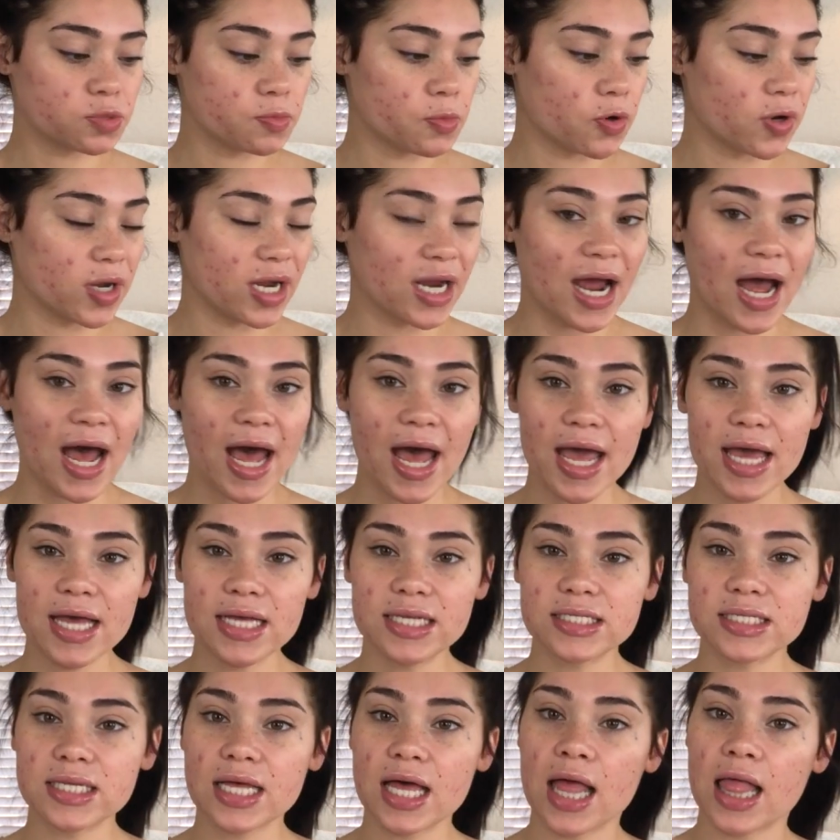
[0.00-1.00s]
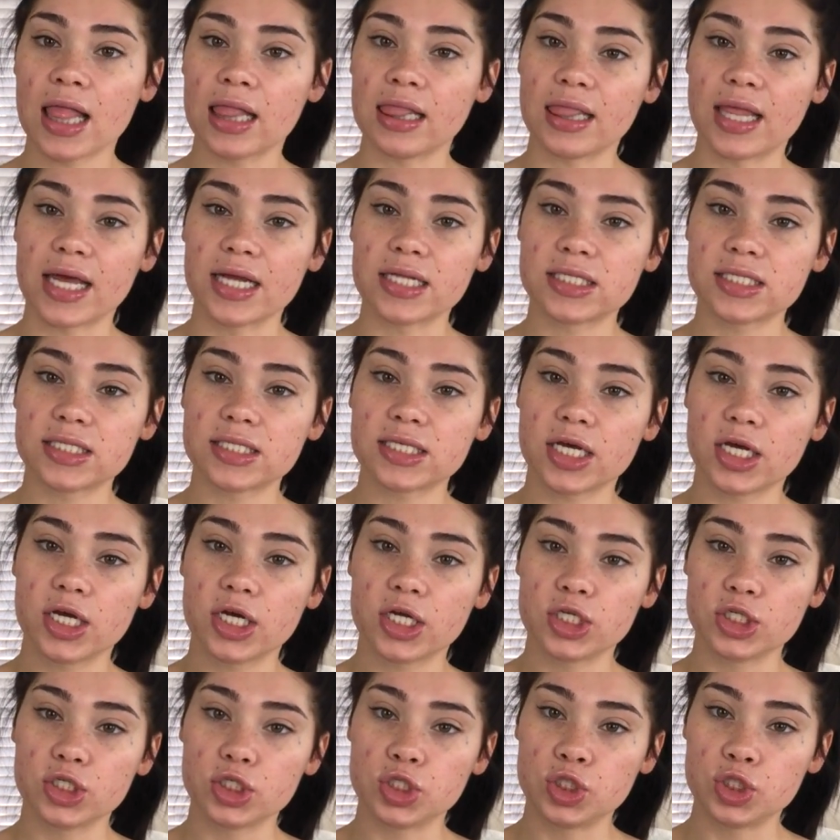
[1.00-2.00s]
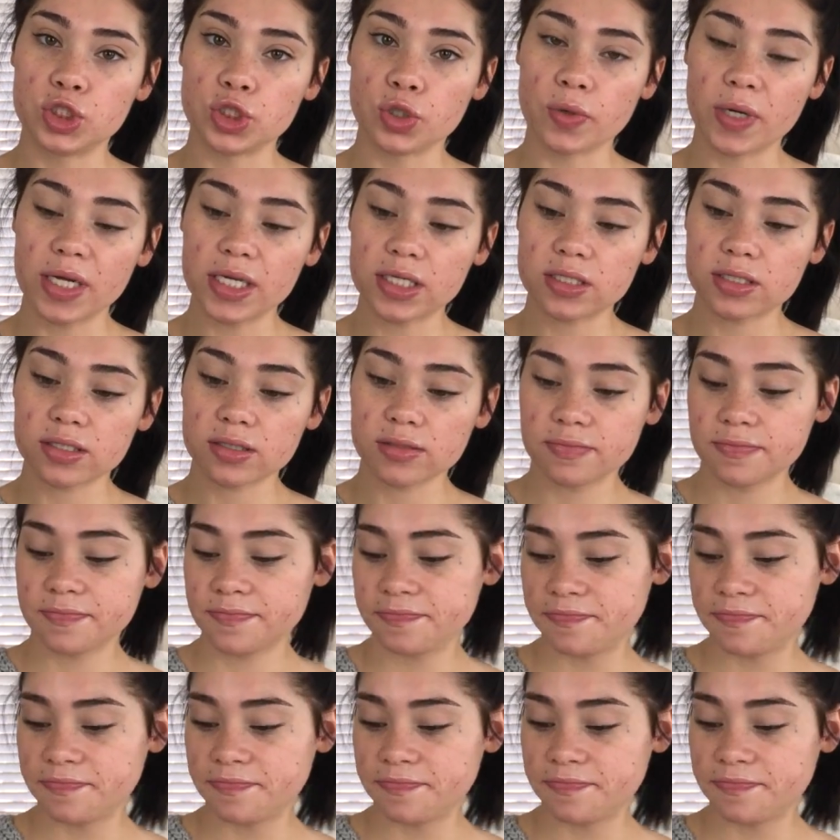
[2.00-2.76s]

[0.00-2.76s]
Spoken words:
smoky eyes, let's do it.